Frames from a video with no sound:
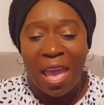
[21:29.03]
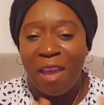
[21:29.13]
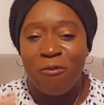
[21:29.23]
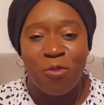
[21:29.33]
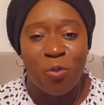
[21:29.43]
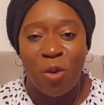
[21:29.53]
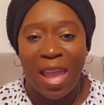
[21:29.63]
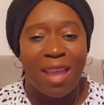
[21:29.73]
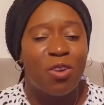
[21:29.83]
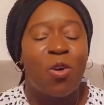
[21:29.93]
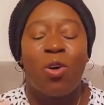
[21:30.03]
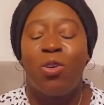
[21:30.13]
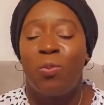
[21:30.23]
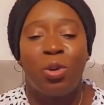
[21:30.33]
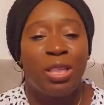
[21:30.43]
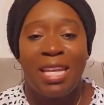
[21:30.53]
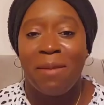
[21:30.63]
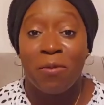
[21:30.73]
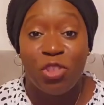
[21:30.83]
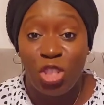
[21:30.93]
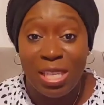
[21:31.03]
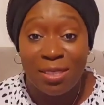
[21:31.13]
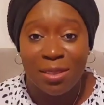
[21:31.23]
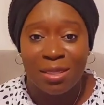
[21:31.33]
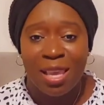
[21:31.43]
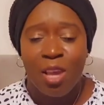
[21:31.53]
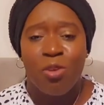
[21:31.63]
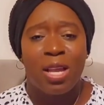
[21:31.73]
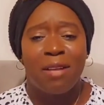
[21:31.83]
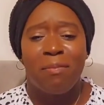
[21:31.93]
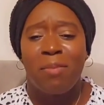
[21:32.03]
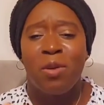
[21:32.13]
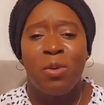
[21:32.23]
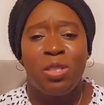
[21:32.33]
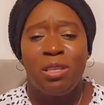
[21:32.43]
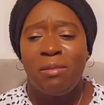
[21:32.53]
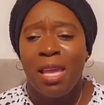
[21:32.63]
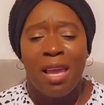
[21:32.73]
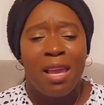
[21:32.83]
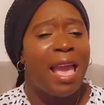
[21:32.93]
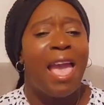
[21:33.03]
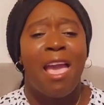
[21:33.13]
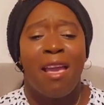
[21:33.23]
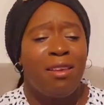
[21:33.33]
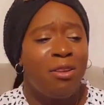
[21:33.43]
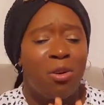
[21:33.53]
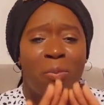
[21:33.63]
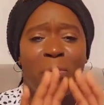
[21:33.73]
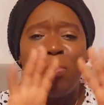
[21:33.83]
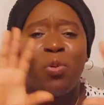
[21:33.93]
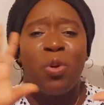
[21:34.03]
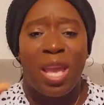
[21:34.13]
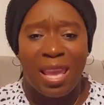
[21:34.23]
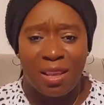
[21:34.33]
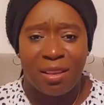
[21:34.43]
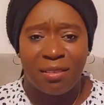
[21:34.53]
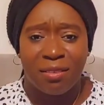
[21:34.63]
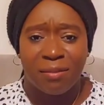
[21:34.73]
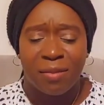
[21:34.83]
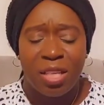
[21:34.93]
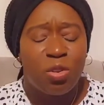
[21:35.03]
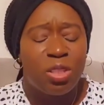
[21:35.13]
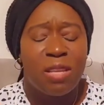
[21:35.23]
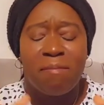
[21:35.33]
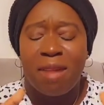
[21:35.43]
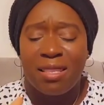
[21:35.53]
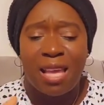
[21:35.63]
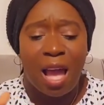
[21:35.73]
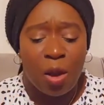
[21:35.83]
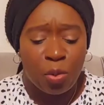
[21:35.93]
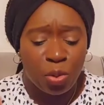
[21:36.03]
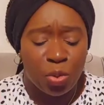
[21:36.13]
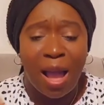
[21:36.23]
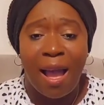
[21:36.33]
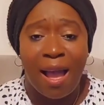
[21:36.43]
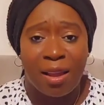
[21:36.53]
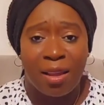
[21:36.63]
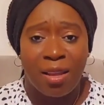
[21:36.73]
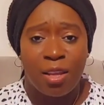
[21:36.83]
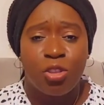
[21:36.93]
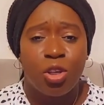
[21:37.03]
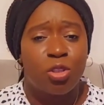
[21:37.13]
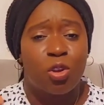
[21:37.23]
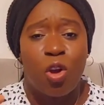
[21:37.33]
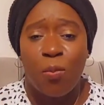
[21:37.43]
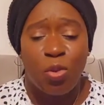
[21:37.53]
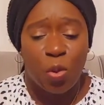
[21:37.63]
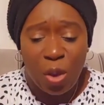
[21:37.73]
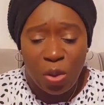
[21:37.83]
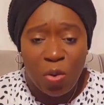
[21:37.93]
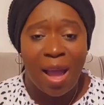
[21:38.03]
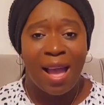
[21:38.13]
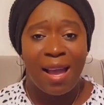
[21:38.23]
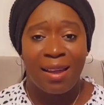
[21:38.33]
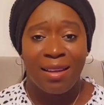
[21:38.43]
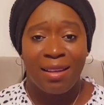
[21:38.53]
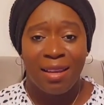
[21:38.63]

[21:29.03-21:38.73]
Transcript: everywhere, and call upon the name of Jesus. You can be with him, you know, pray. It doesn't matter how you are, just come the way you are.